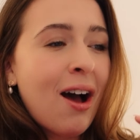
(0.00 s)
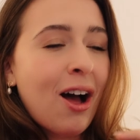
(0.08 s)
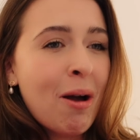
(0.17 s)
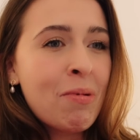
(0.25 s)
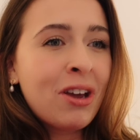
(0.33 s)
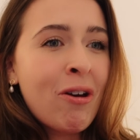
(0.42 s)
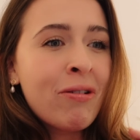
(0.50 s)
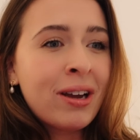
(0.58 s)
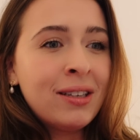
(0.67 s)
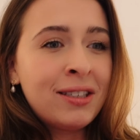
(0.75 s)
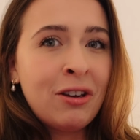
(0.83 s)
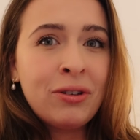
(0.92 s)
I'm gonna go and
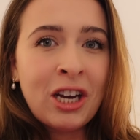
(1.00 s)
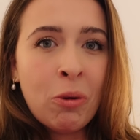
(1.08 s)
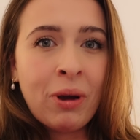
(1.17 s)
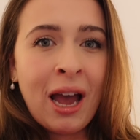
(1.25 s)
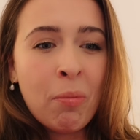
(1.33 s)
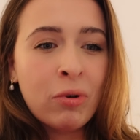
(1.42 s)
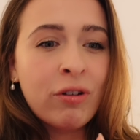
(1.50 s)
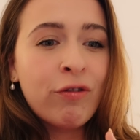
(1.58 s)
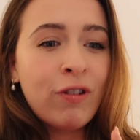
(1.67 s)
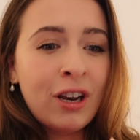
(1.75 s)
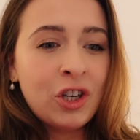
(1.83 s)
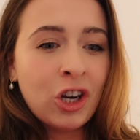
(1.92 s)
continue to help Cameron
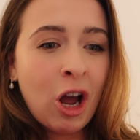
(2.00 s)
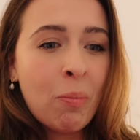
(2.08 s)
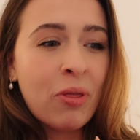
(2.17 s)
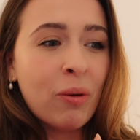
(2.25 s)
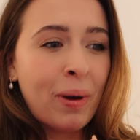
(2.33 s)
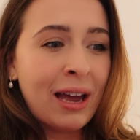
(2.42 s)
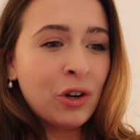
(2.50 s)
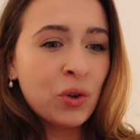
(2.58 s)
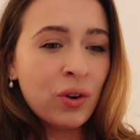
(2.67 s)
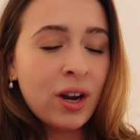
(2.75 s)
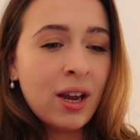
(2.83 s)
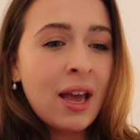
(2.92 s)
finishing up the
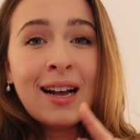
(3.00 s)
pantry.